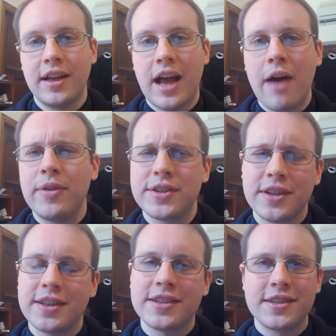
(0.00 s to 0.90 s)

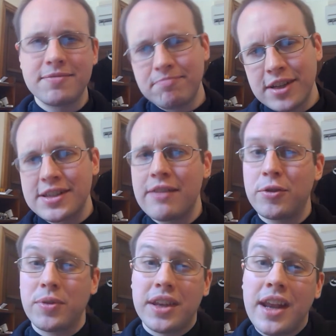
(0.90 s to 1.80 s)
Obviously, this doesn't have
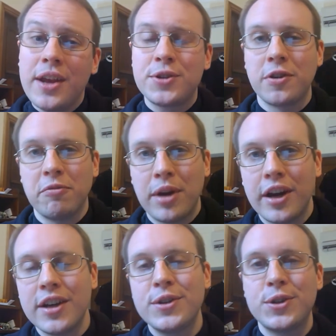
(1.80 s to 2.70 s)
to do with the nature of
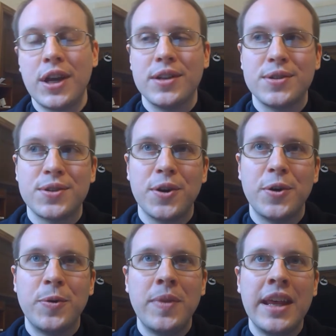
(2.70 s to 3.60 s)
marriage, and
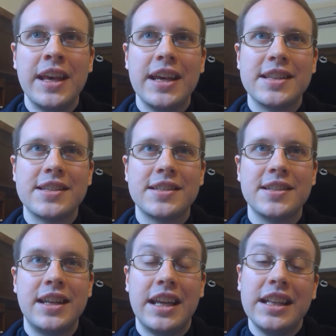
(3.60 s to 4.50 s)
so it's
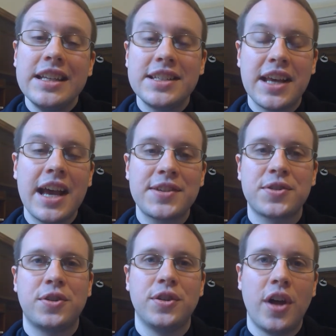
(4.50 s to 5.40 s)
an
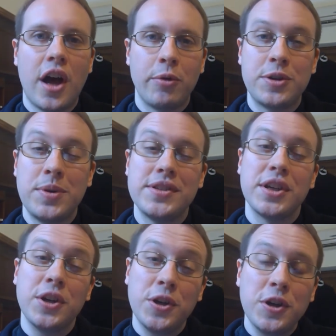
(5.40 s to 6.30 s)
ecclesiastical law, which means
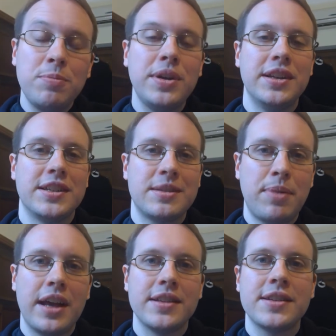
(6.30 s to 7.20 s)
it could be
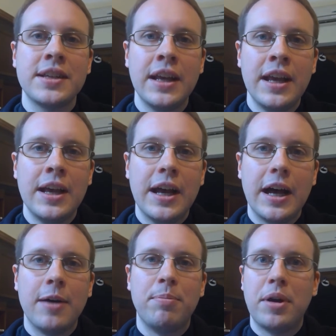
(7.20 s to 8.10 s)
dispensed,
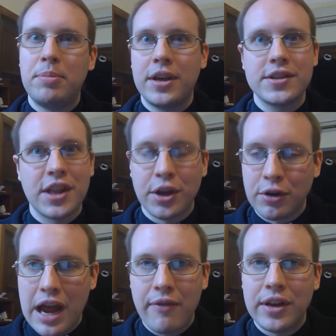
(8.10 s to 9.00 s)
but because of the
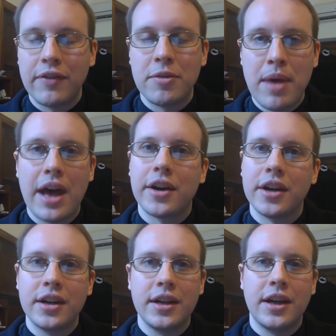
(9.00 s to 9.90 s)
gravity of the
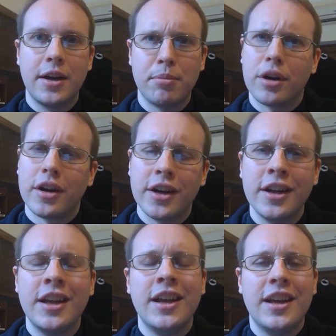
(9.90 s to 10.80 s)
matter, murder,
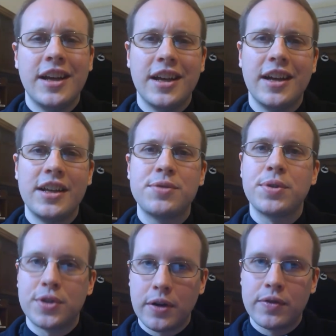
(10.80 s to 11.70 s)
it's
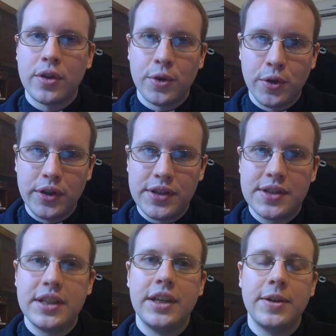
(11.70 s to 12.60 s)
reserved to the Holy
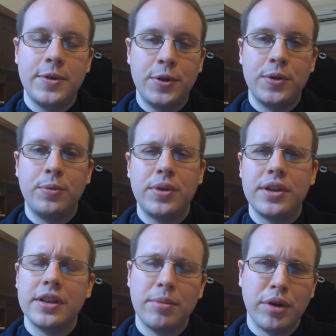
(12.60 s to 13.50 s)
See, who would
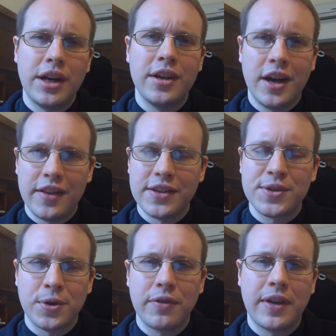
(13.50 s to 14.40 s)
deliberate on this
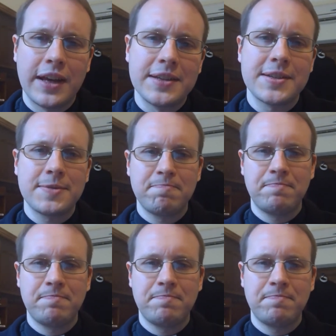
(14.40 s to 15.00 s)
sort of case.